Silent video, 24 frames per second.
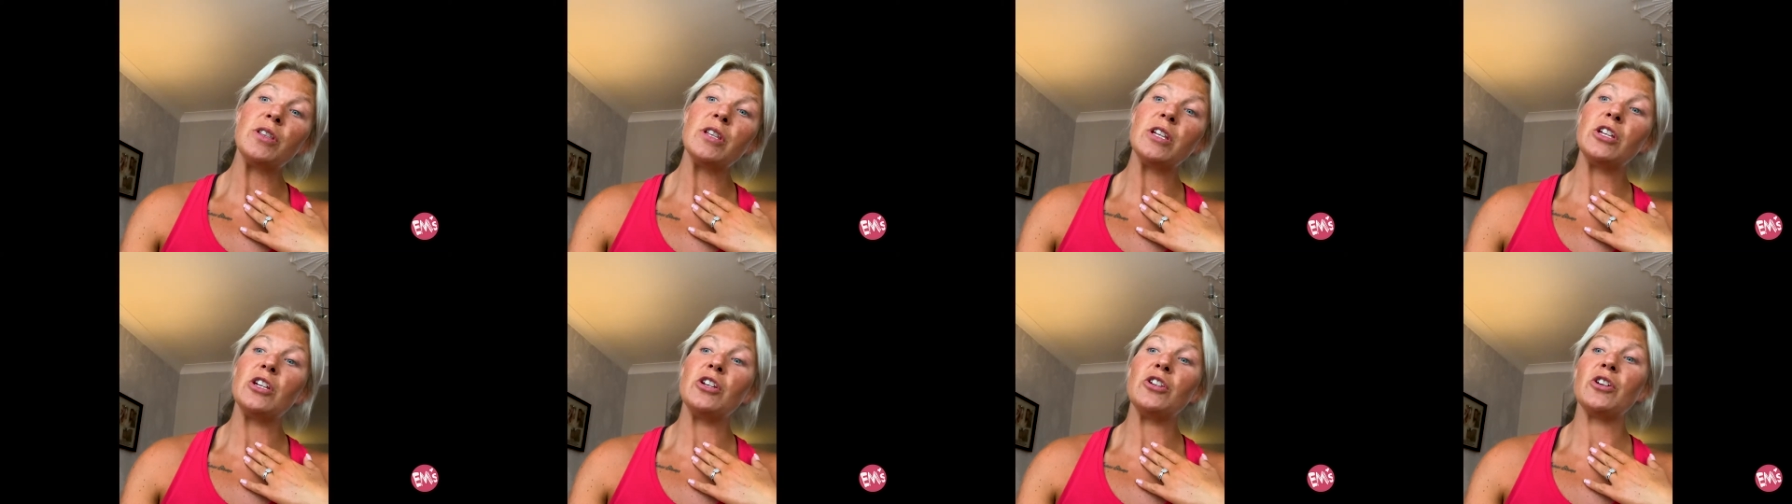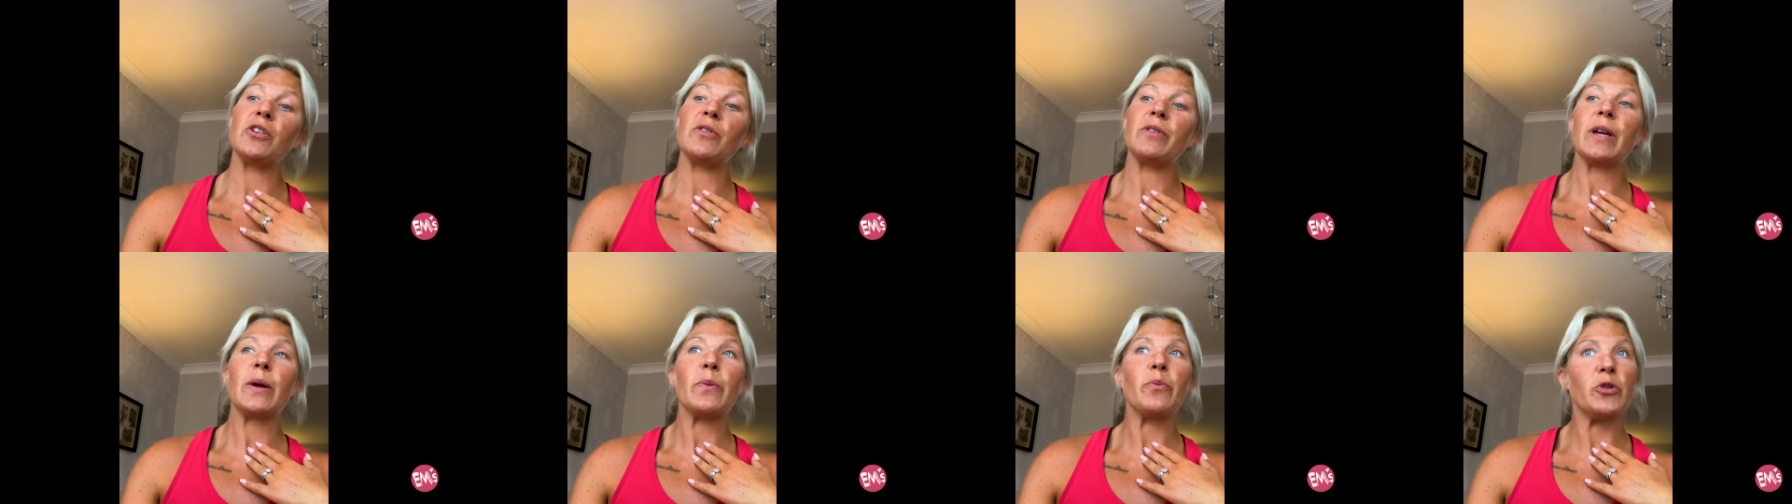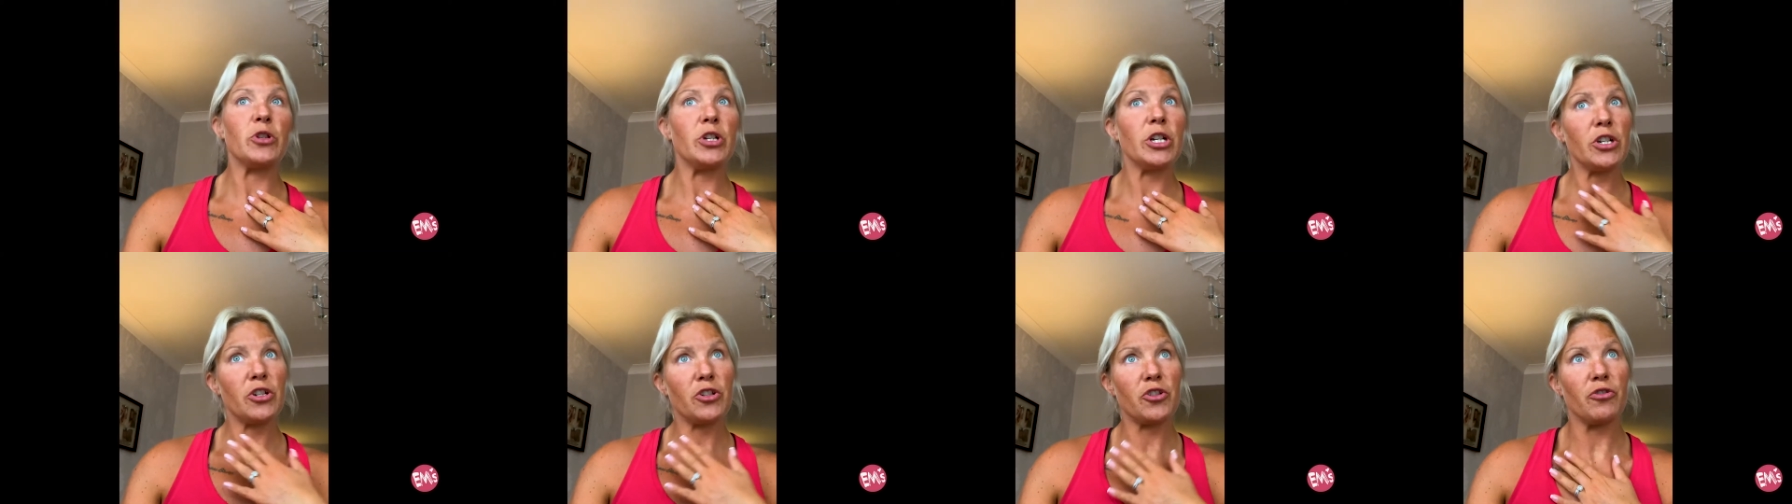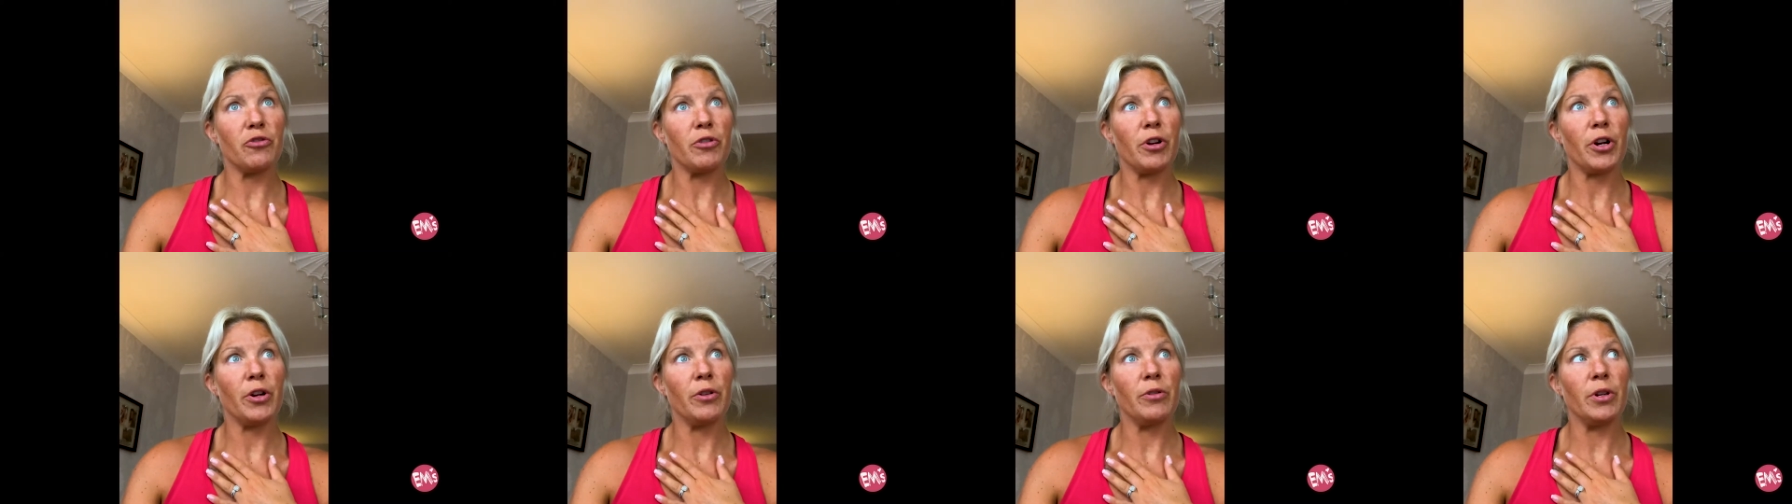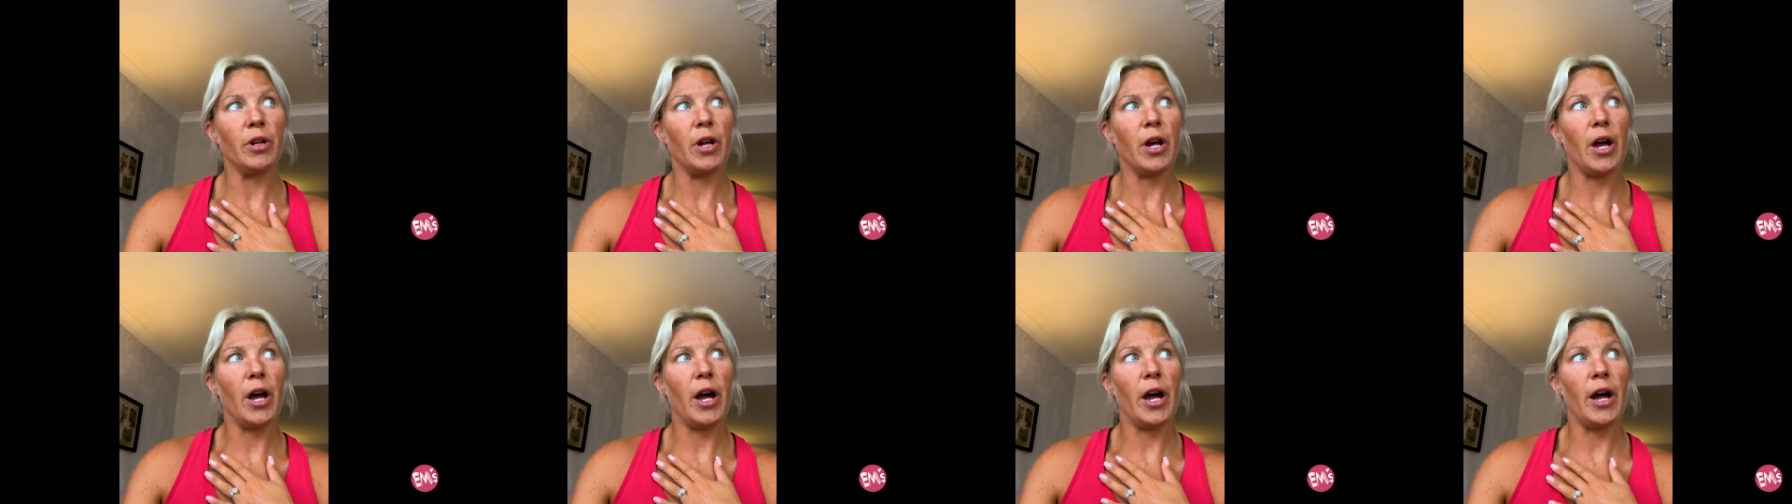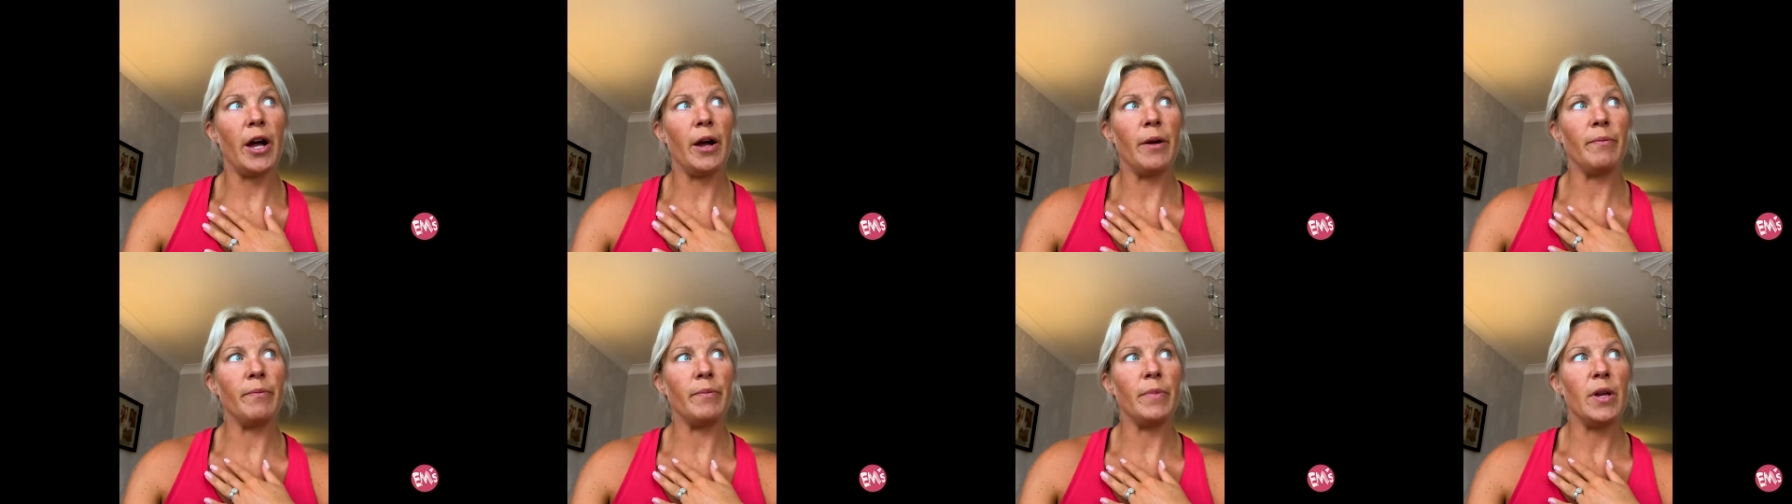then you don't get
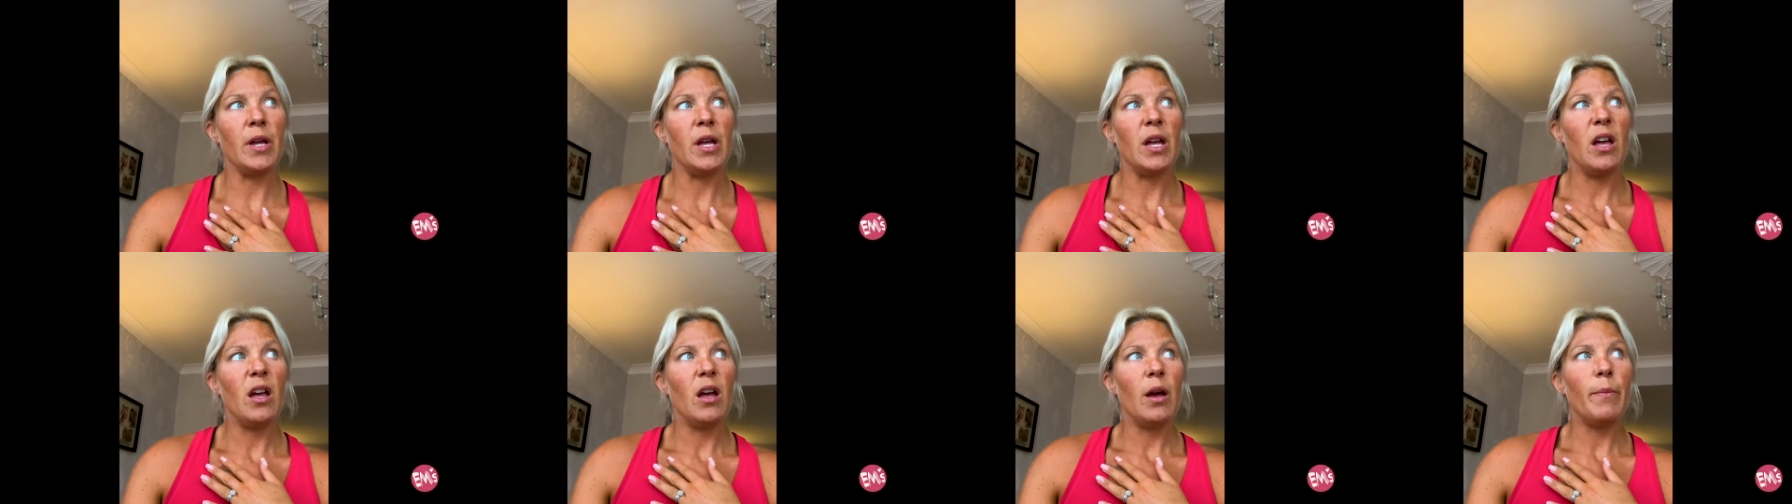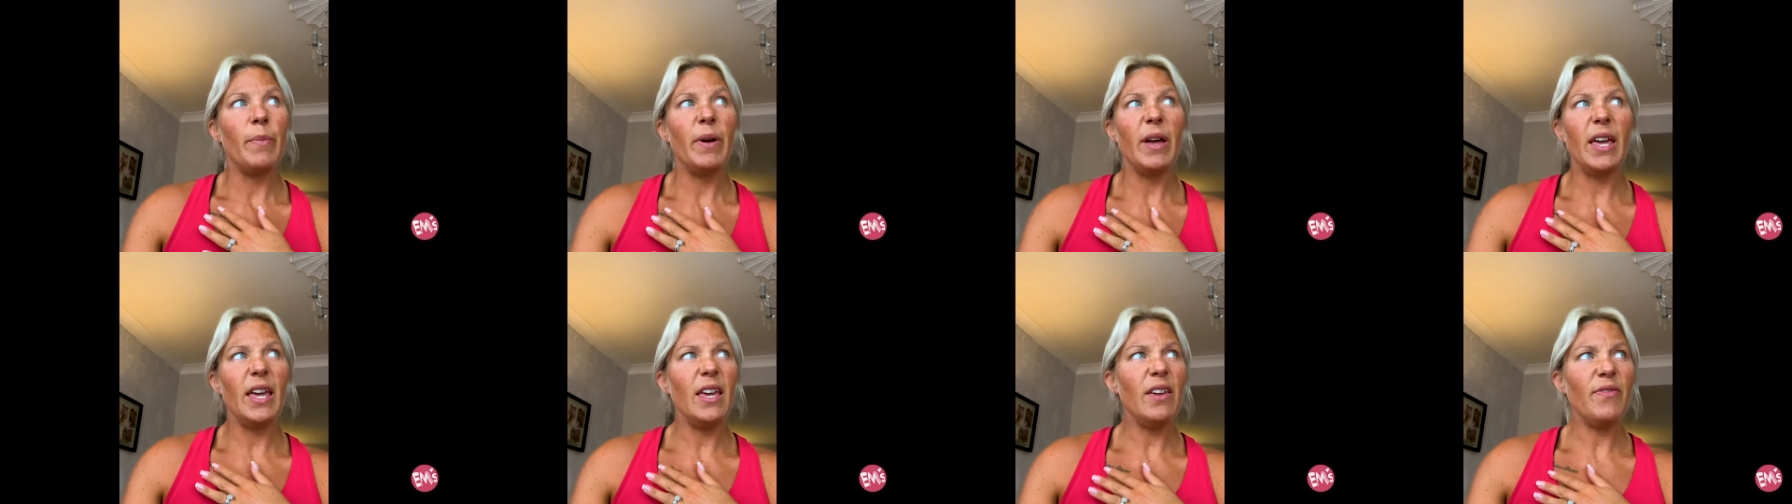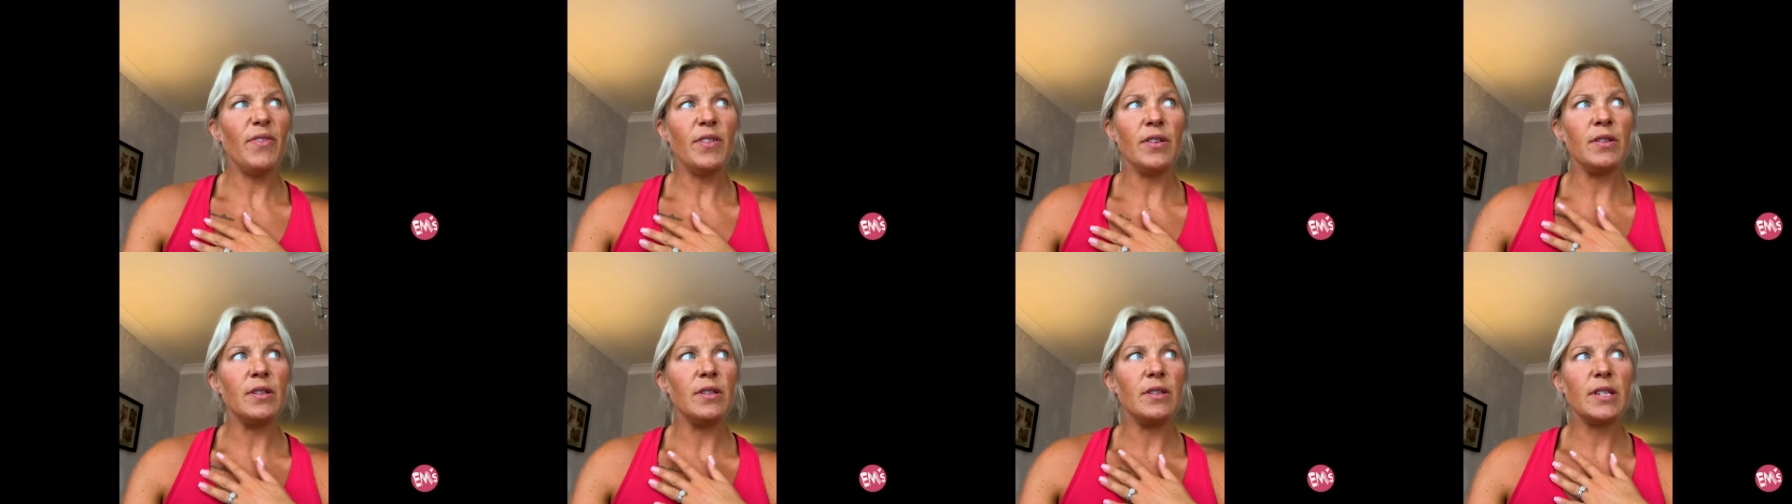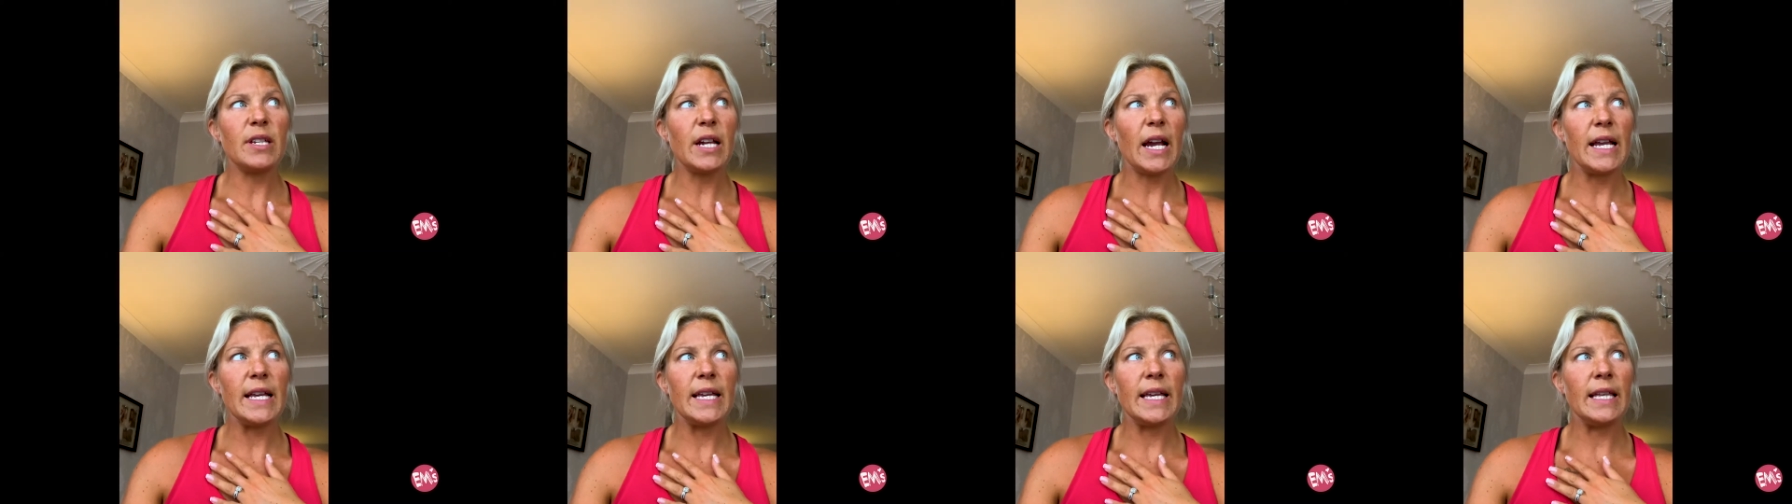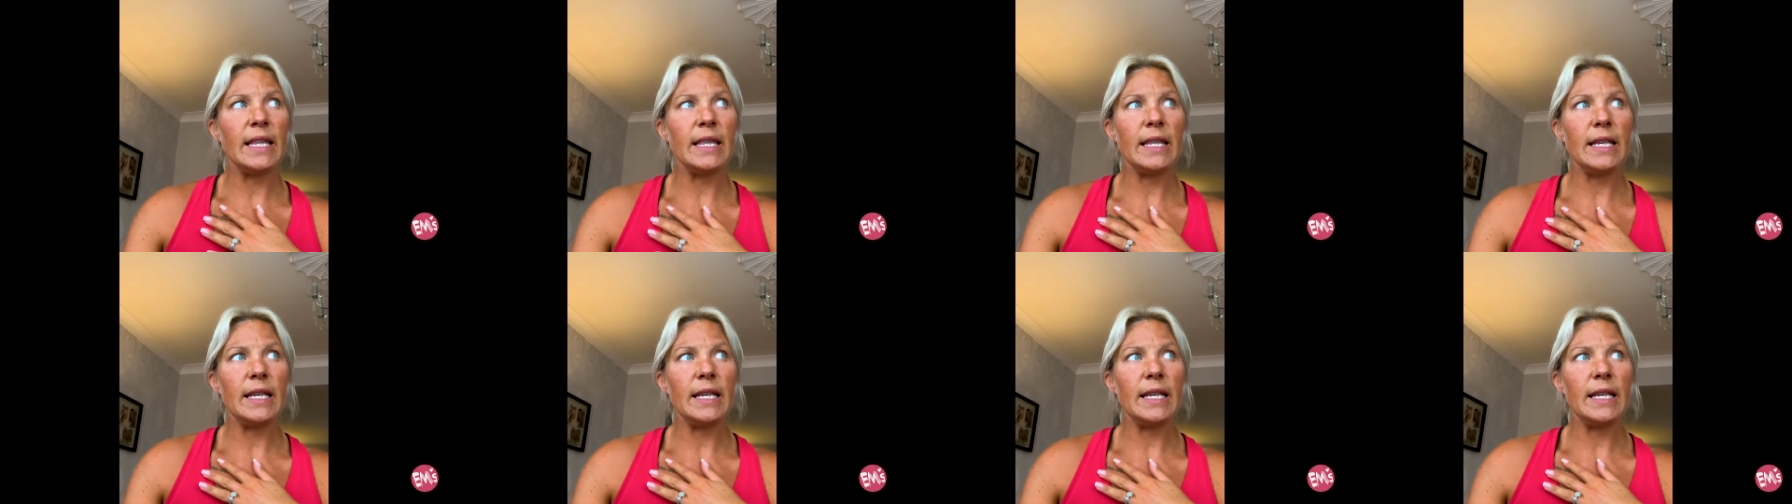progesterone. But even taking